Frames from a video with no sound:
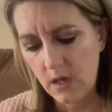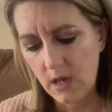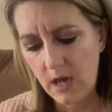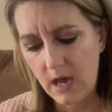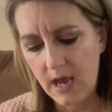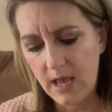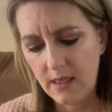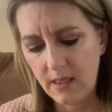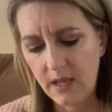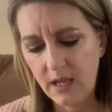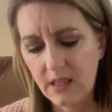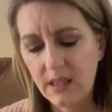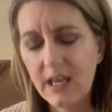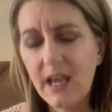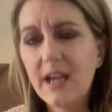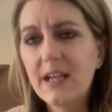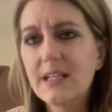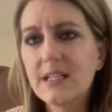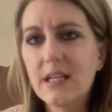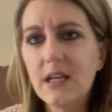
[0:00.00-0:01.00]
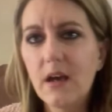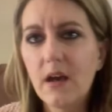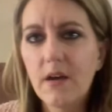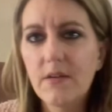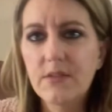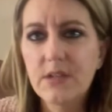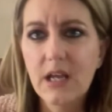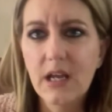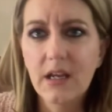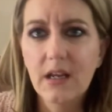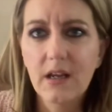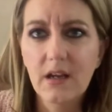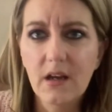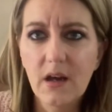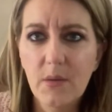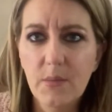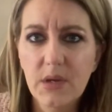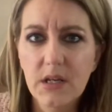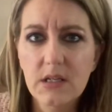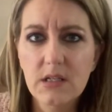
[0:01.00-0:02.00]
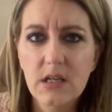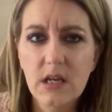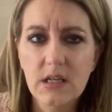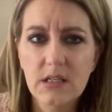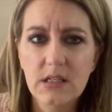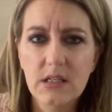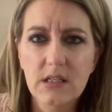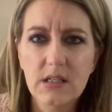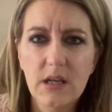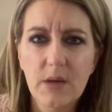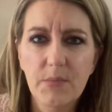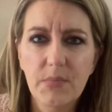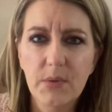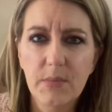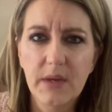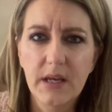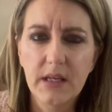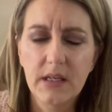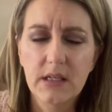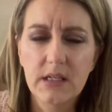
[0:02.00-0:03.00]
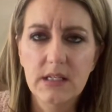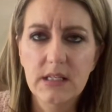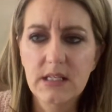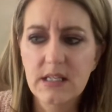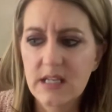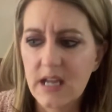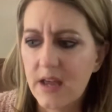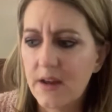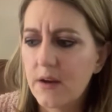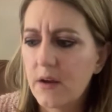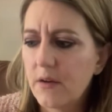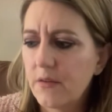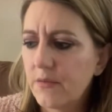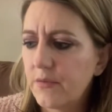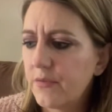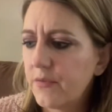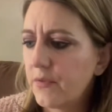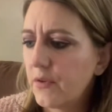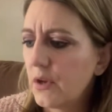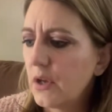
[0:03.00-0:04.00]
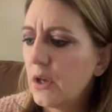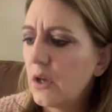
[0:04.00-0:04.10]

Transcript: I like the idea of taking gummies as a supplement instead of